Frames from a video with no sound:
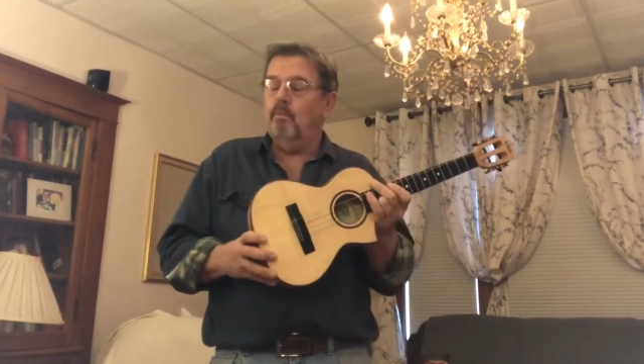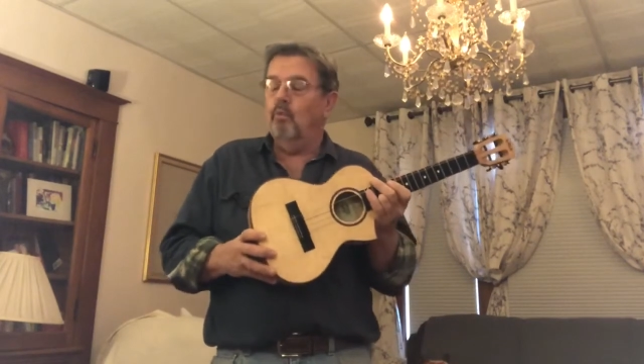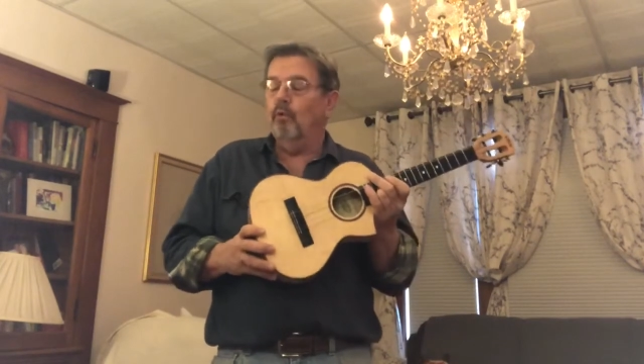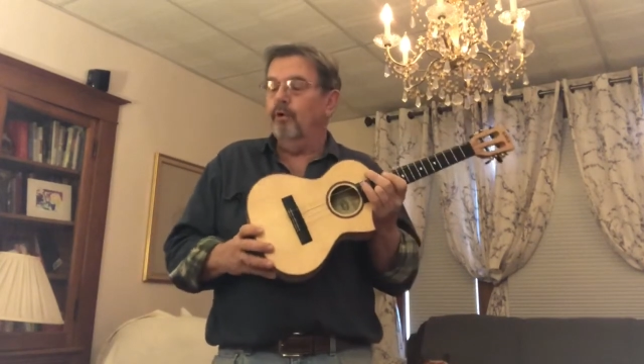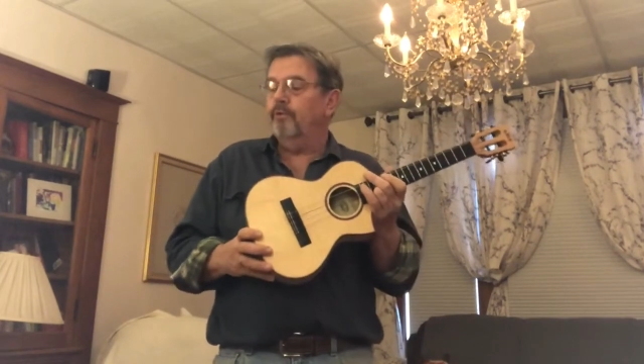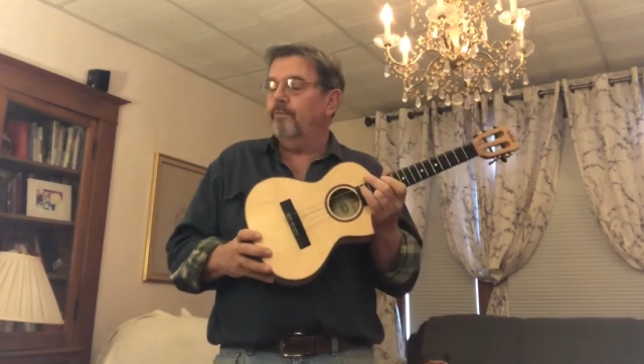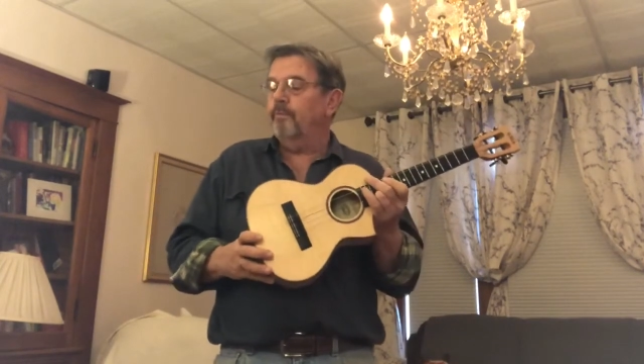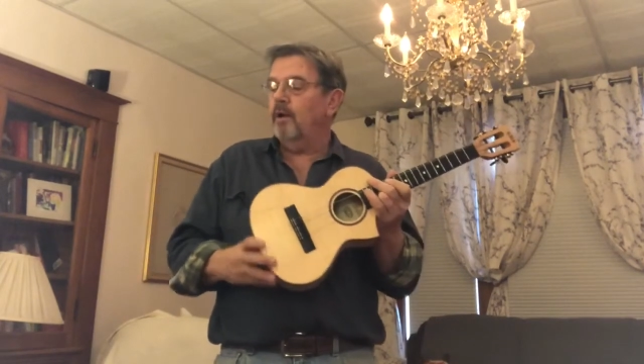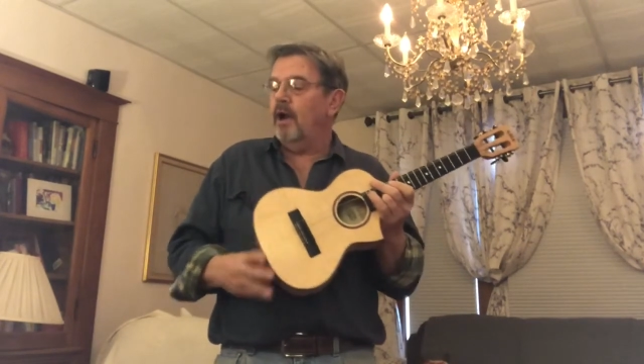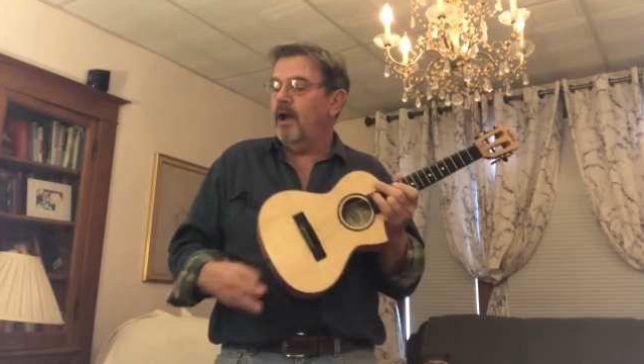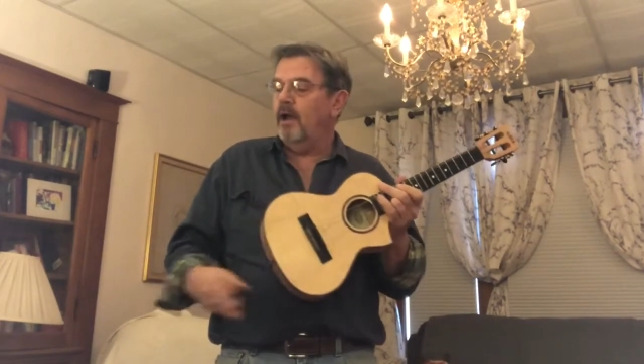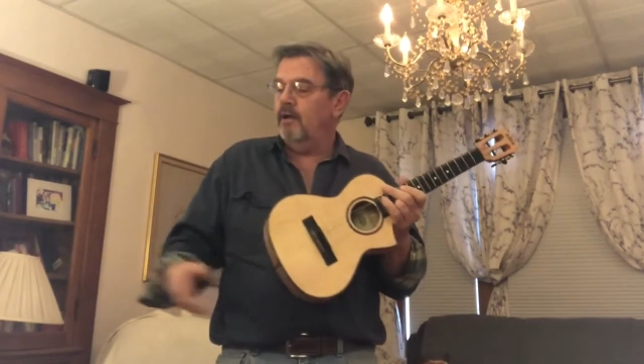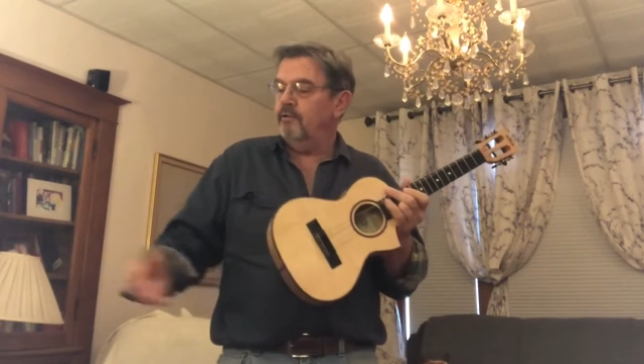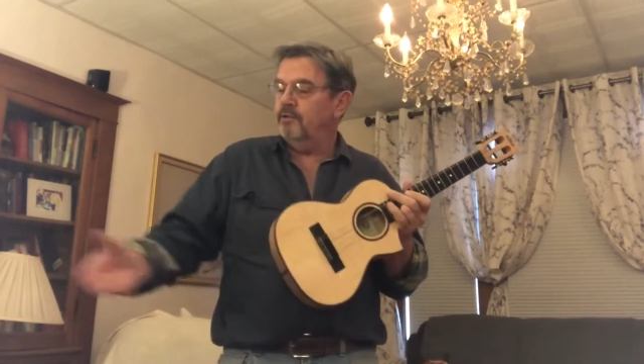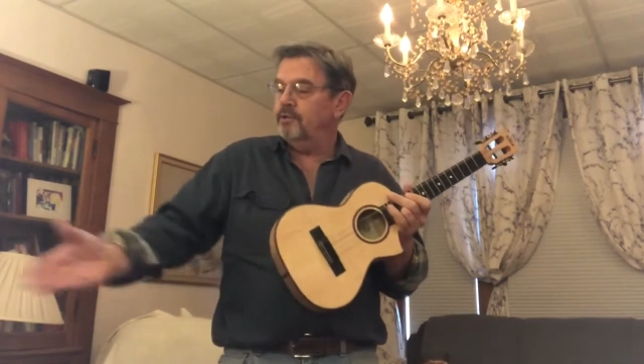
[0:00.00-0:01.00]
Worth
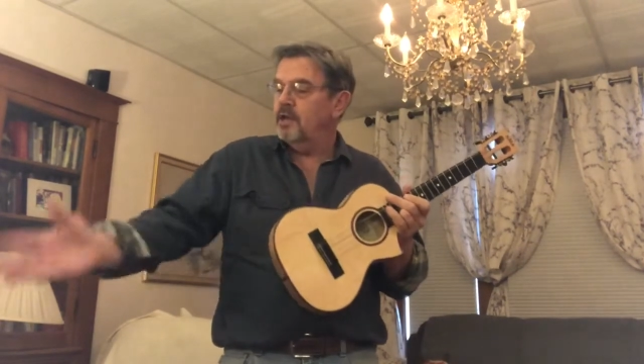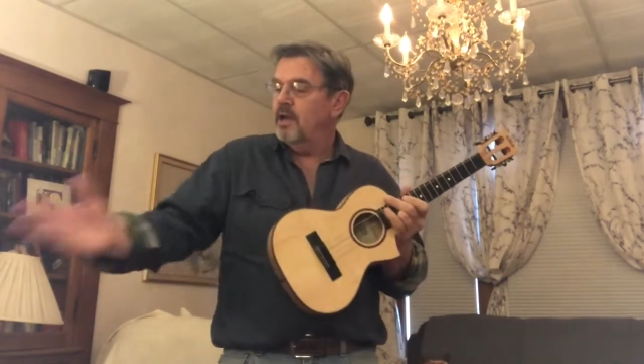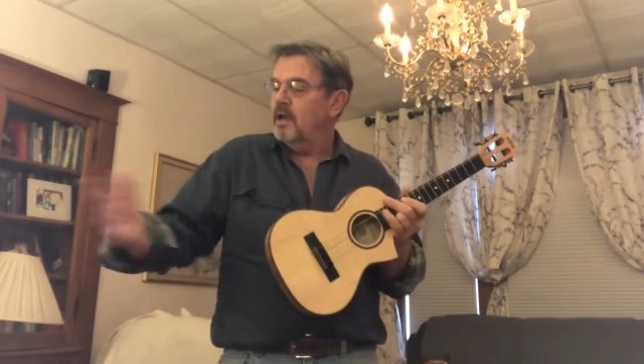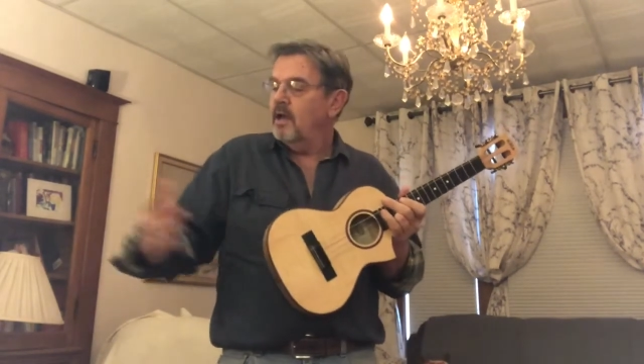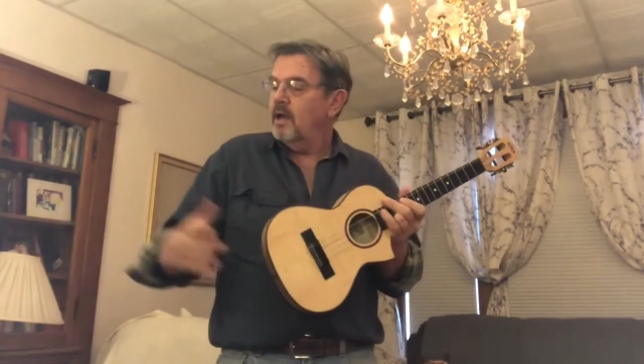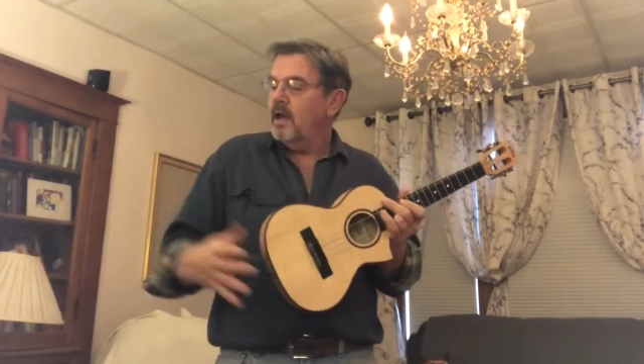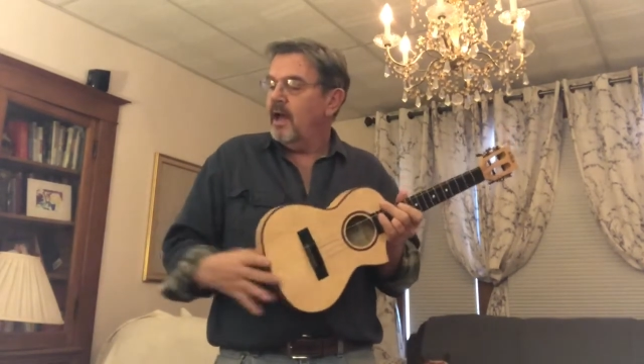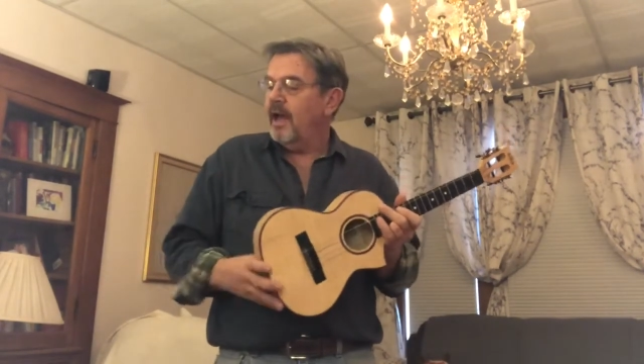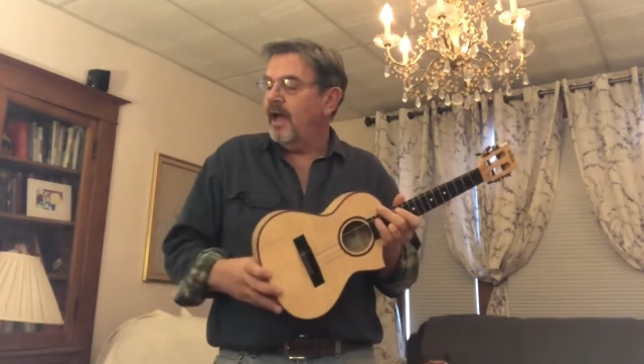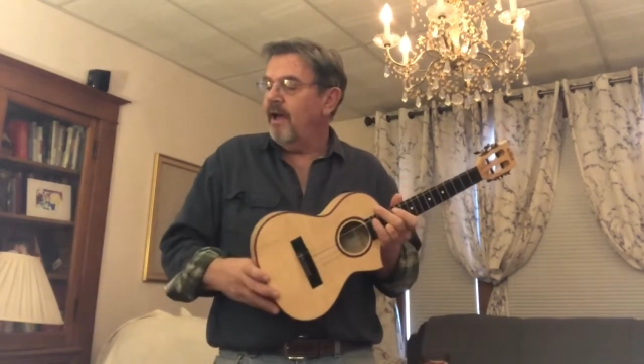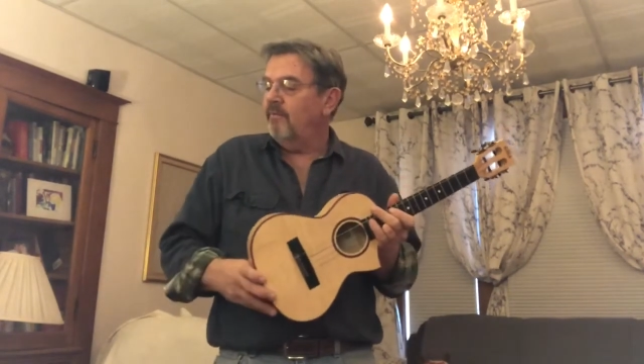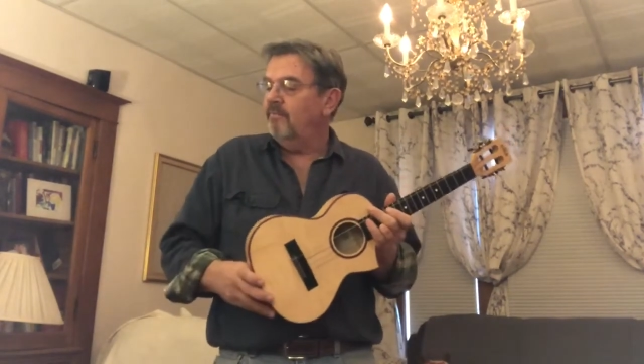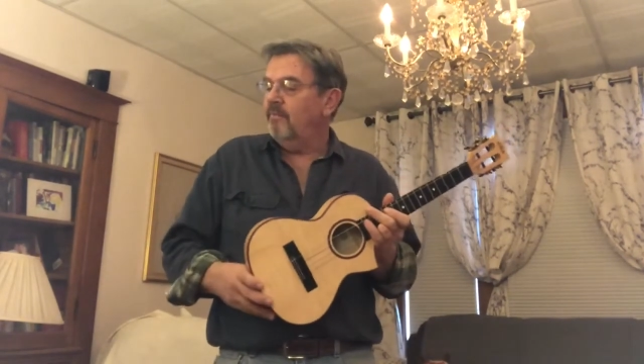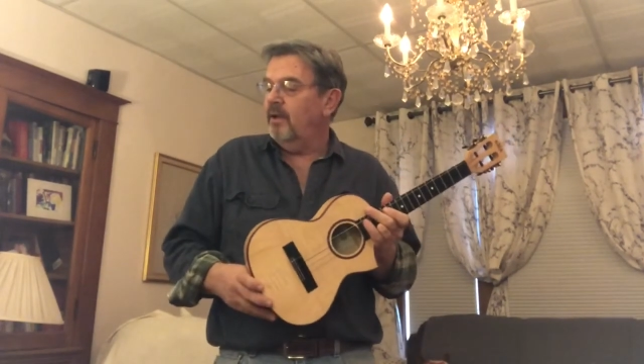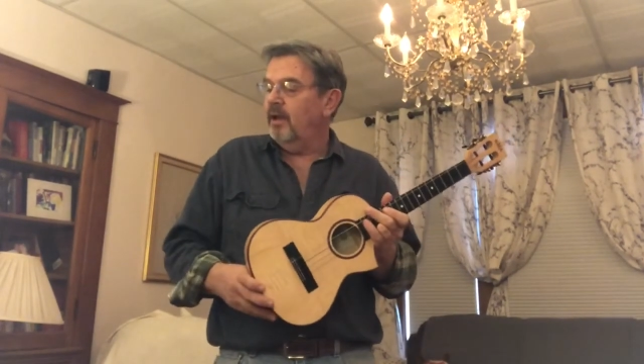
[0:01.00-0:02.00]
Browns. I have